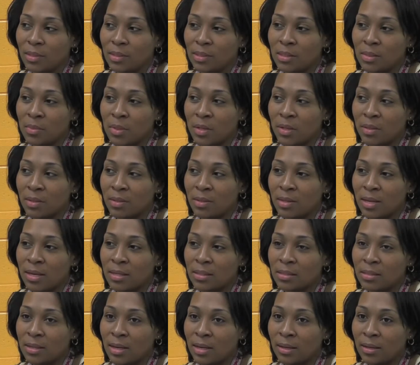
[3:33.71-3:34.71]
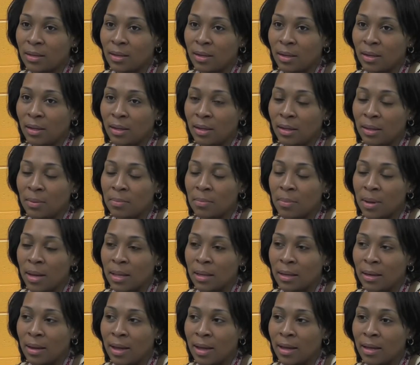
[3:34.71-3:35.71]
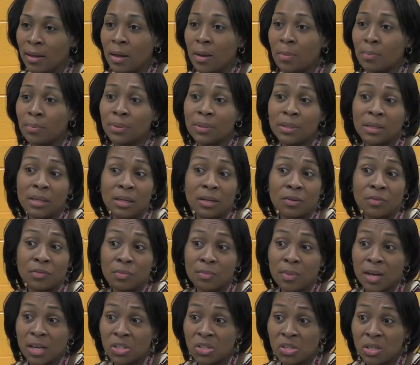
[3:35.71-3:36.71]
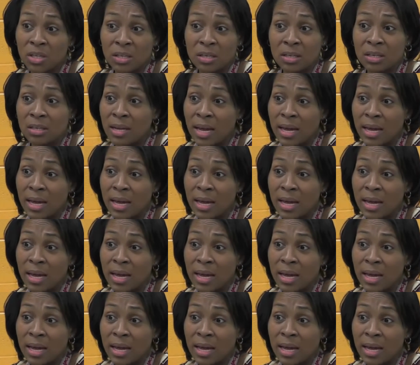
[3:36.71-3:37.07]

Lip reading: some other things that they might like, putting the information in the